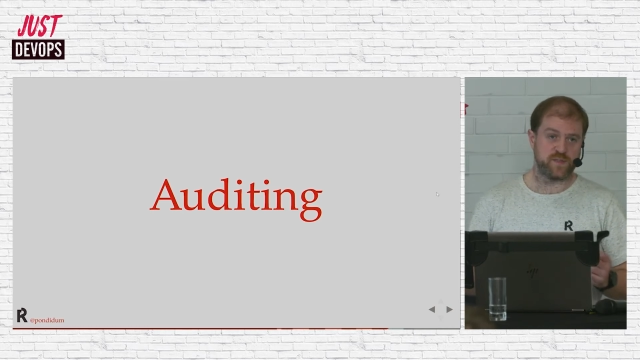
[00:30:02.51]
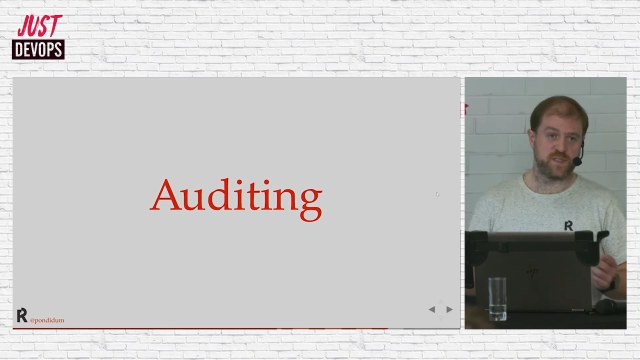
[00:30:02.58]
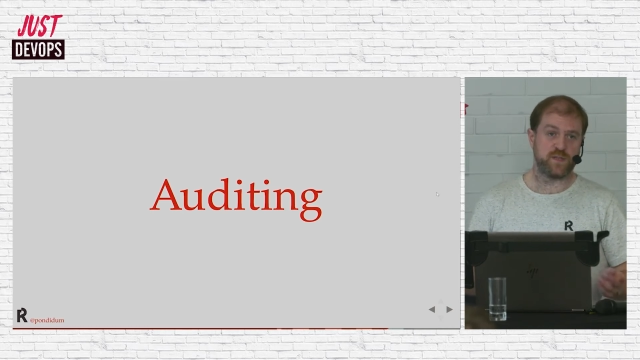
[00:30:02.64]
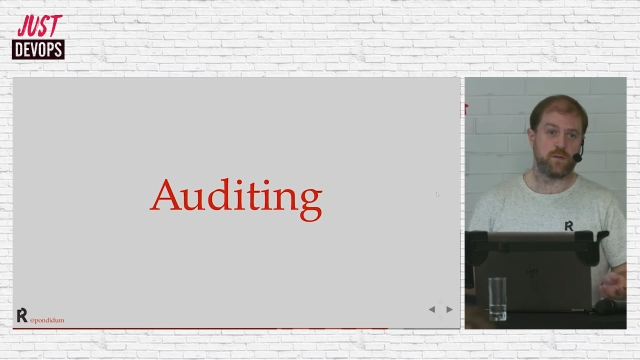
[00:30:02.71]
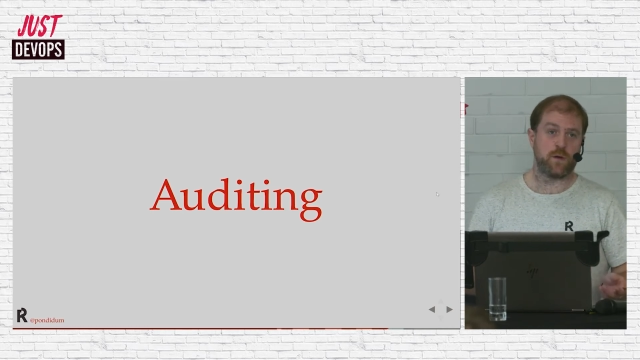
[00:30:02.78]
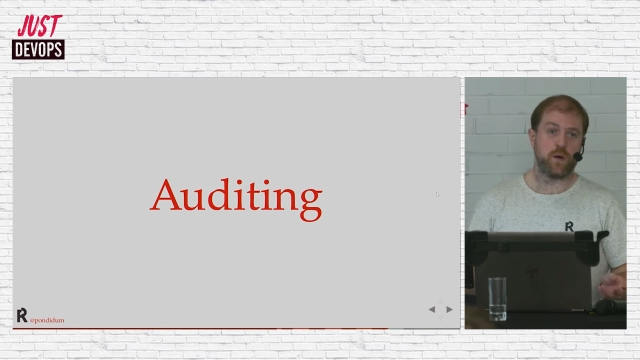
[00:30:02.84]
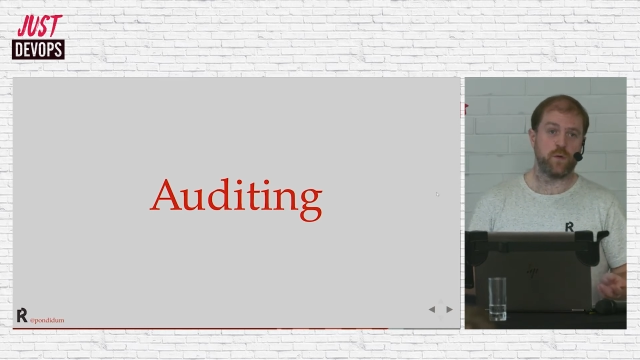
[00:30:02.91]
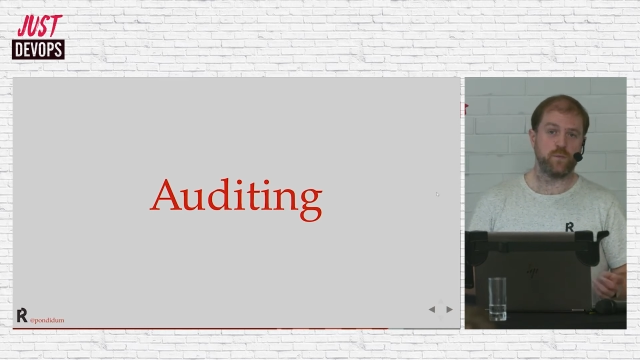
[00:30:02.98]

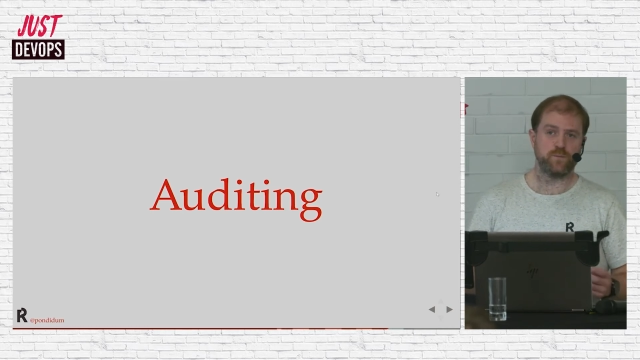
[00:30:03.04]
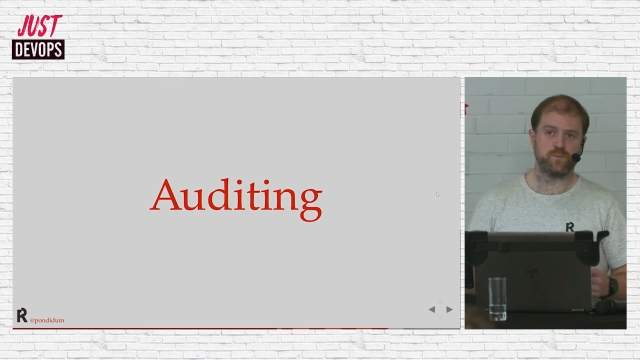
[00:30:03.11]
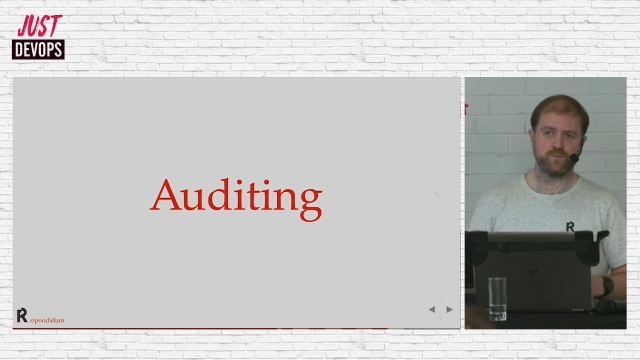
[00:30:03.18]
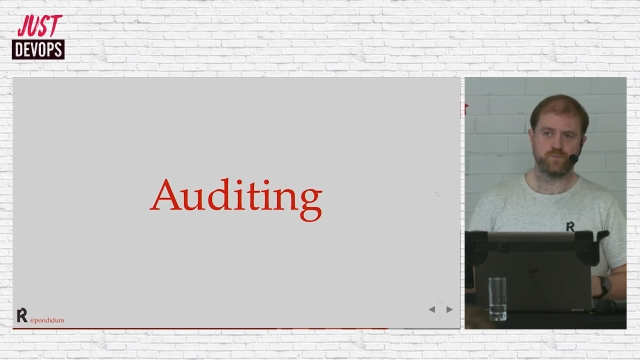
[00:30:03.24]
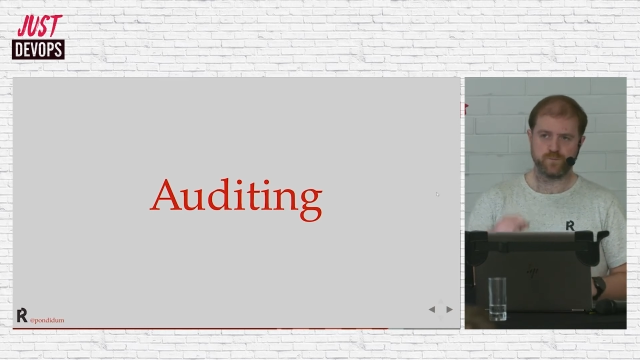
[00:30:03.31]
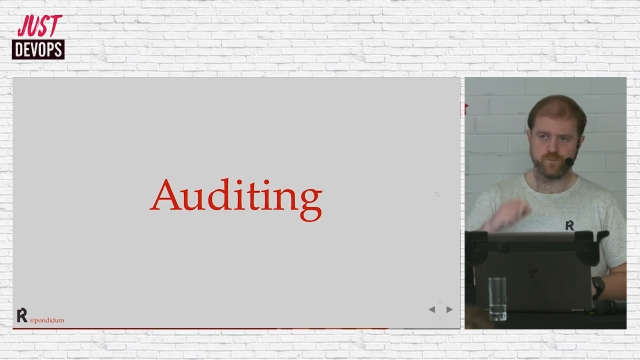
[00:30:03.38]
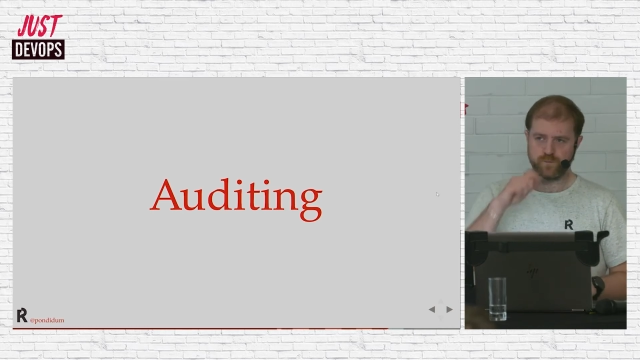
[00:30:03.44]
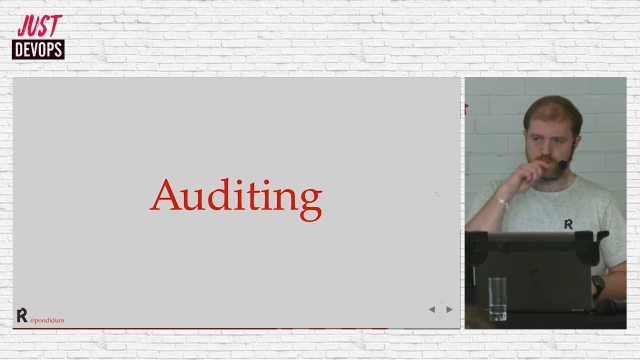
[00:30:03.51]
0
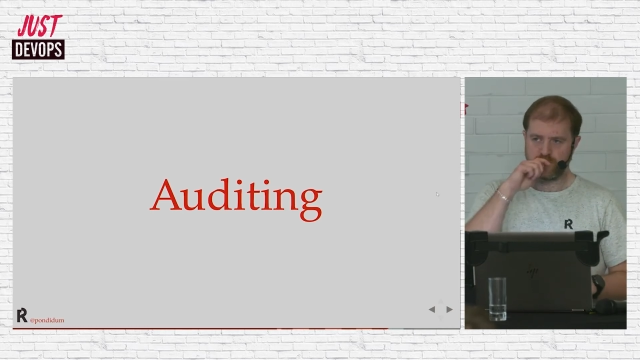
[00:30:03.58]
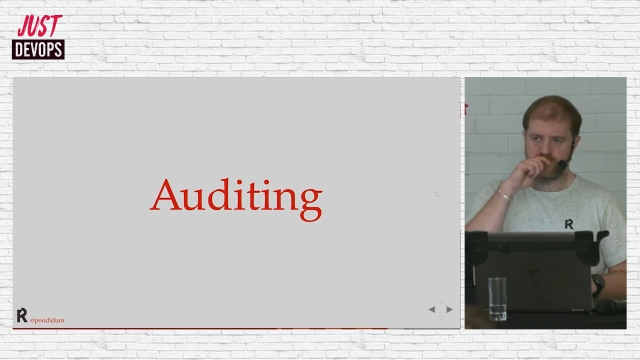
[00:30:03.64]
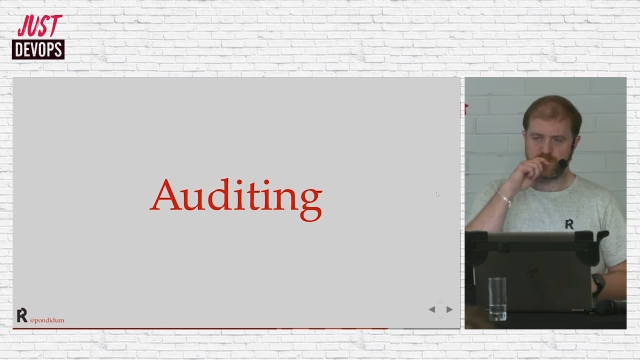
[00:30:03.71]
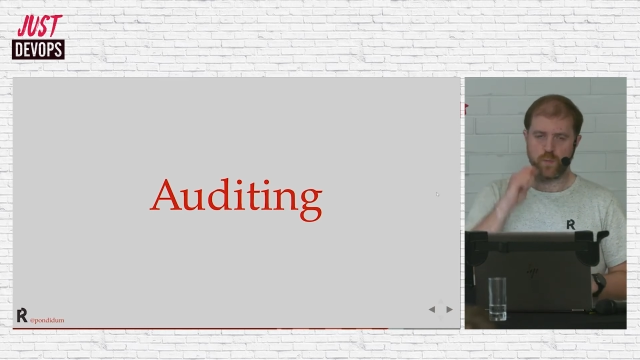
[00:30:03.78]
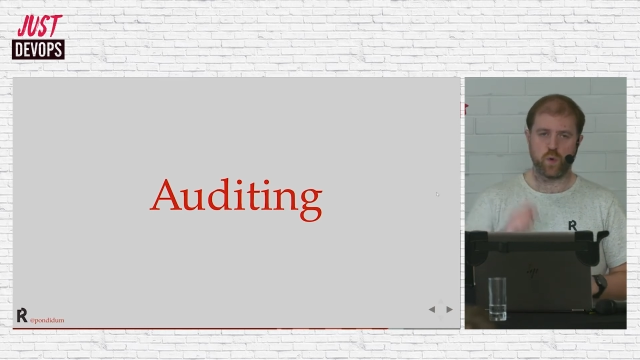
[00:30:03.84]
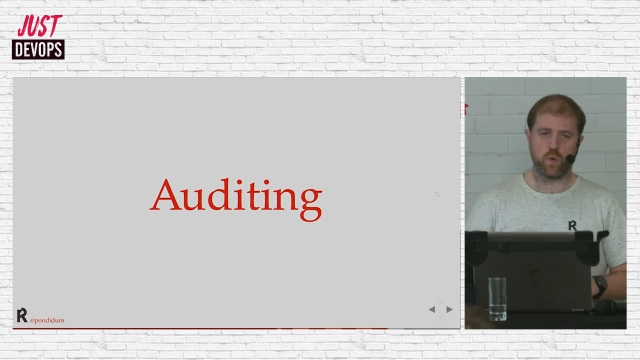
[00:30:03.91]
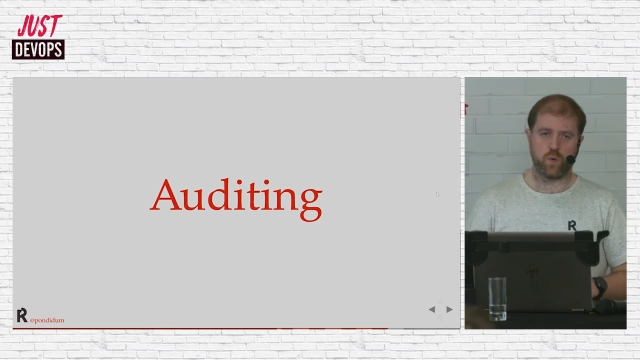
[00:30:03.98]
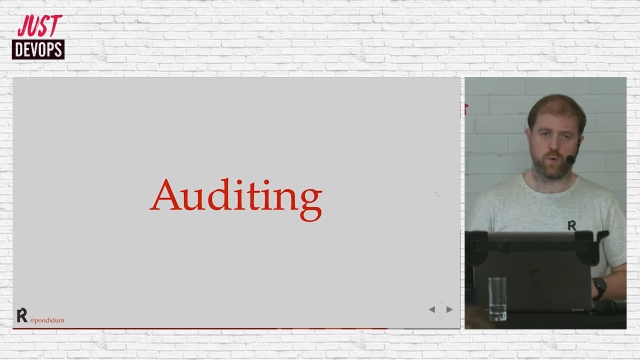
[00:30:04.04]

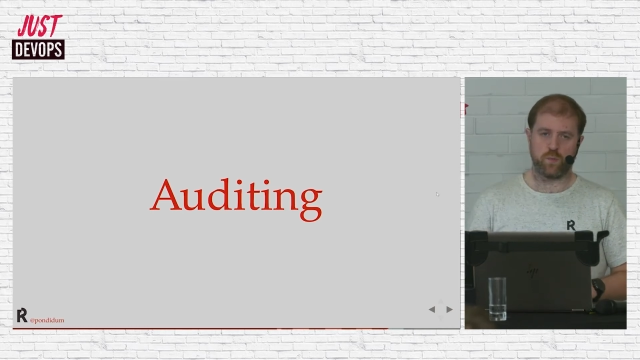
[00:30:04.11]
or